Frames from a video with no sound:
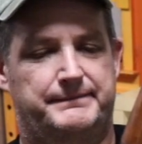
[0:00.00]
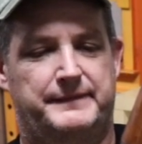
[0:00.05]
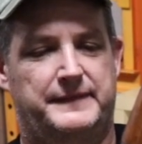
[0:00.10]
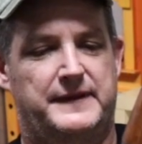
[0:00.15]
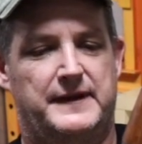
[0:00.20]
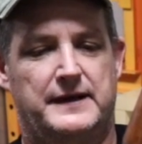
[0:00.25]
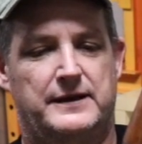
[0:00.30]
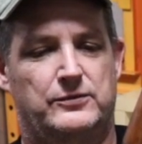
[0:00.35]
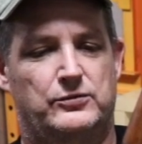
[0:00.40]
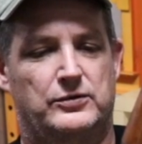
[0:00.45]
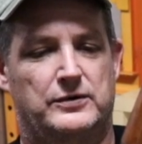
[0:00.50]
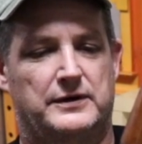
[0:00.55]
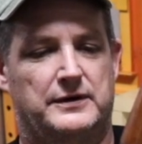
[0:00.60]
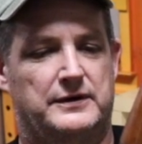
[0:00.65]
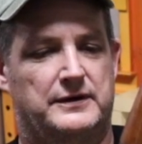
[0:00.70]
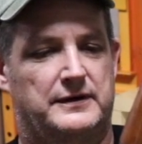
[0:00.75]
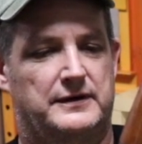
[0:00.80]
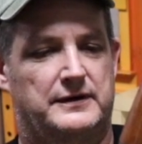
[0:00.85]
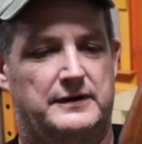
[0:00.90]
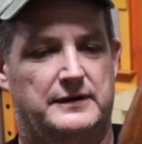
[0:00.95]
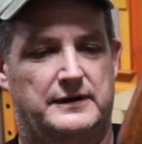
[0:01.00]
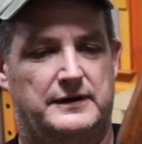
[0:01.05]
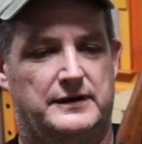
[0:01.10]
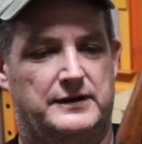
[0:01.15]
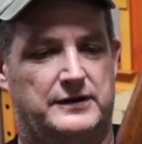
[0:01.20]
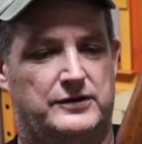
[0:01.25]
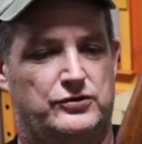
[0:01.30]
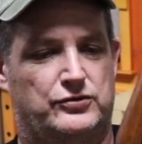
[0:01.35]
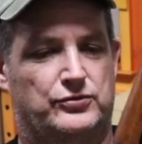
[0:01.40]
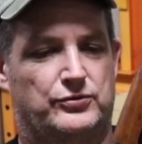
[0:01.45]
They were a
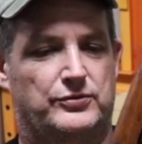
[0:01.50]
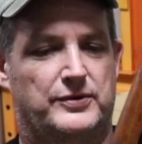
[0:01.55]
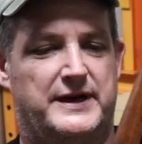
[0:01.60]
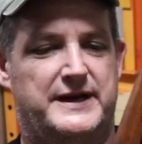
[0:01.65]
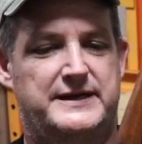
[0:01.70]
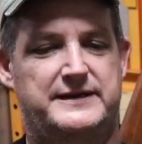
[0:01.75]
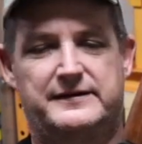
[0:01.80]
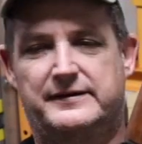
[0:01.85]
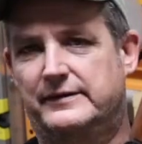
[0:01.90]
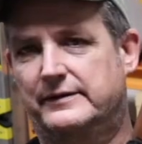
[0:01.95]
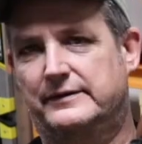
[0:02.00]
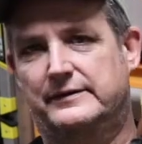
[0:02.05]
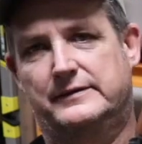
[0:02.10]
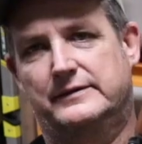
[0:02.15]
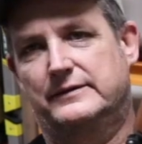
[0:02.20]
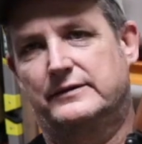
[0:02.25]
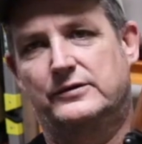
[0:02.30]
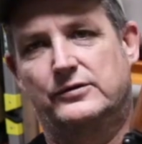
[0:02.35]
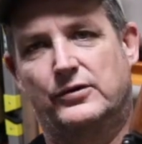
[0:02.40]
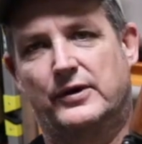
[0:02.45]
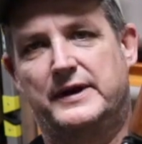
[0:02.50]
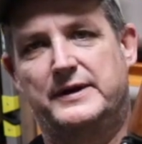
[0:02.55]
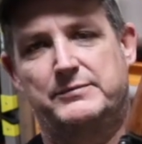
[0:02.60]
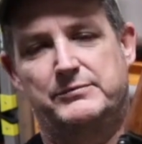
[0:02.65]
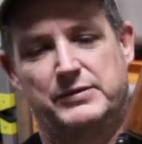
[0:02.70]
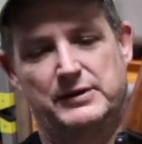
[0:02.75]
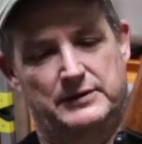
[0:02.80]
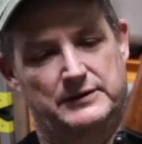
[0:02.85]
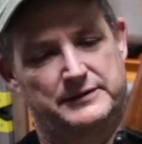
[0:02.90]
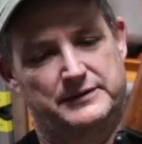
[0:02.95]
great
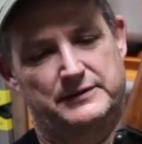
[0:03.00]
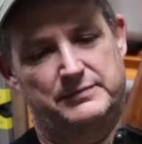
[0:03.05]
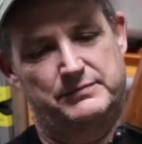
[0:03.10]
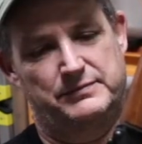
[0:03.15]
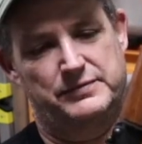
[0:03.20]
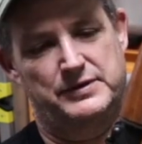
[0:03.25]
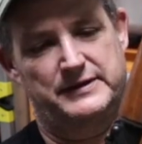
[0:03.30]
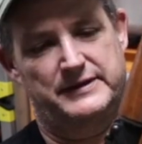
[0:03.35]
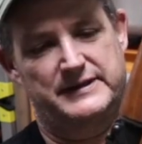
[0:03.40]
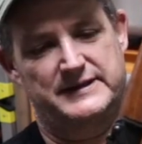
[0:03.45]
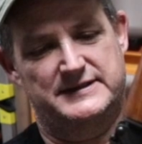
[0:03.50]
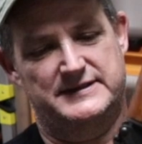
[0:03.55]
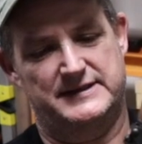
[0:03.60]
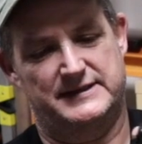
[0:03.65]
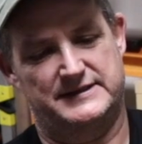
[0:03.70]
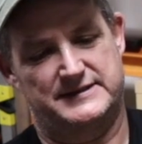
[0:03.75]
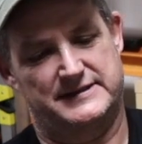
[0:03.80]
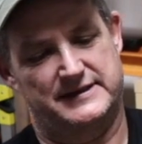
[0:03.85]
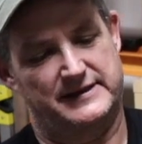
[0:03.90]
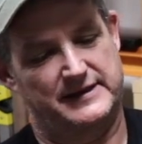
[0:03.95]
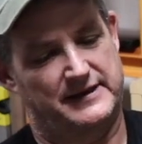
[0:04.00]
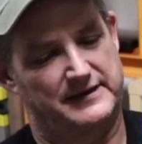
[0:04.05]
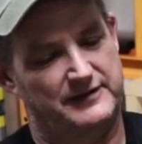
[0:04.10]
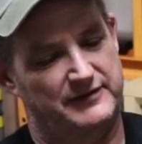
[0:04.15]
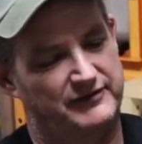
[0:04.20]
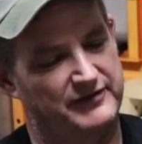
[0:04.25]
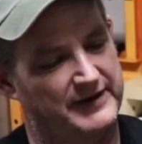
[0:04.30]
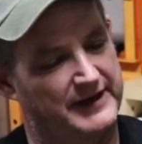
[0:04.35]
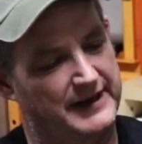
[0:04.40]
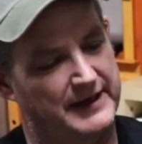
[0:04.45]
builder, put these things together
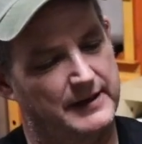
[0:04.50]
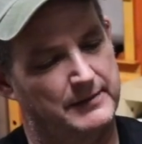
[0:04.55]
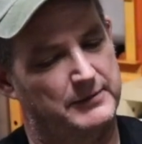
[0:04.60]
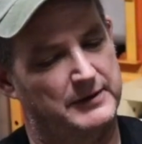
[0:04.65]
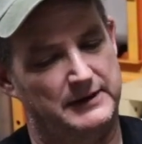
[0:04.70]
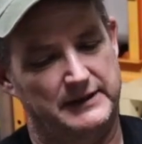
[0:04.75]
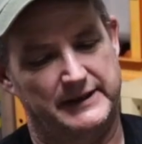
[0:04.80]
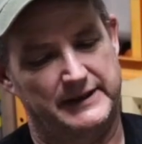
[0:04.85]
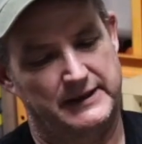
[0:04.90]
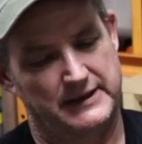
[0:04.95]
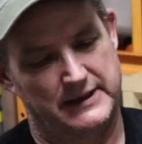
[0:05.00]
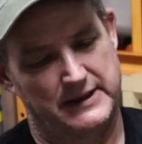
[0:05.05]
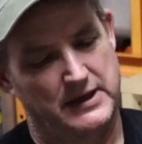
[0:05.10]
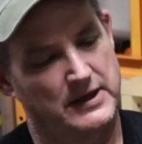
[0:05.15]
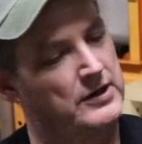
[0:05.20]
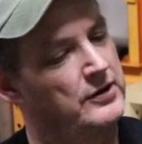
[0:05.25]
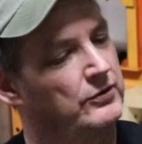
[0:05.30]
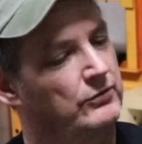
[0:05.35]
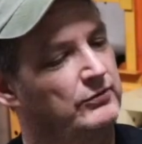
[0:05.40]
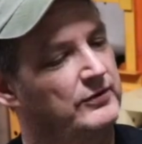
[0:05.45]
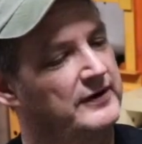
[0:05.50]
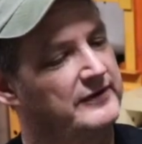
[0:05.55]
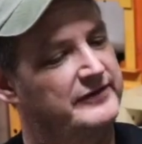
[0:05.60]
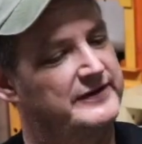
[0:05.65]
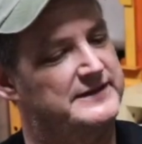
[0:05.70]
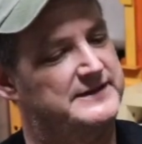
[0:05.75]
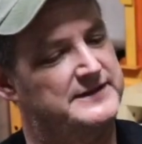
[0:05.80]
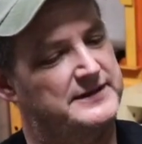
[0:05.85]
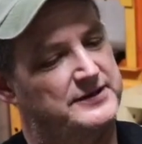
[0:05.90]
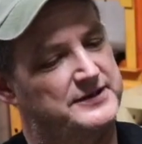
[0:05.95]
phenomenally.
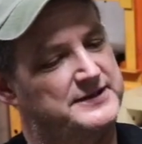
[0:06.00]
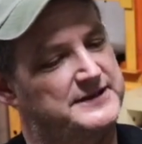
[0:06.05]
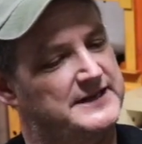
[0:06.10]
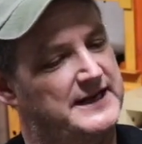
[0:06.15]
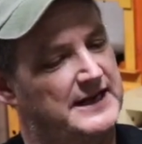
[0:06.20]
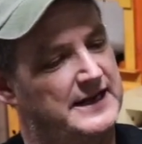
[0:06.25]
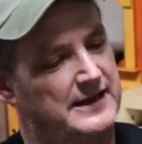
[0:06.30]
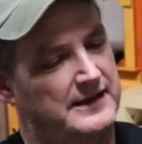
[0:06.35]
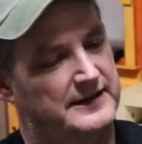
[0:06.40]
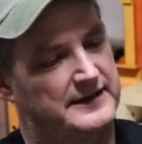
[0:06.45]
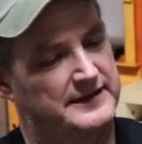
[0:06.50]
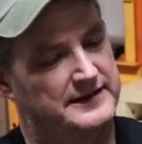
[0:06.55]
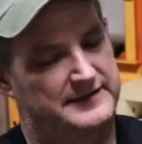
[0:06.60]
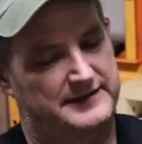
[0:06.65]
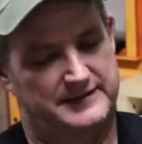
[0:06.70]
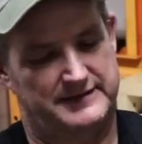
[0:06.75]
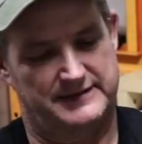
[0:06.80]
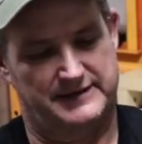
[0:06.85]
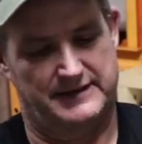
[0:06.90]
Rivets are solid.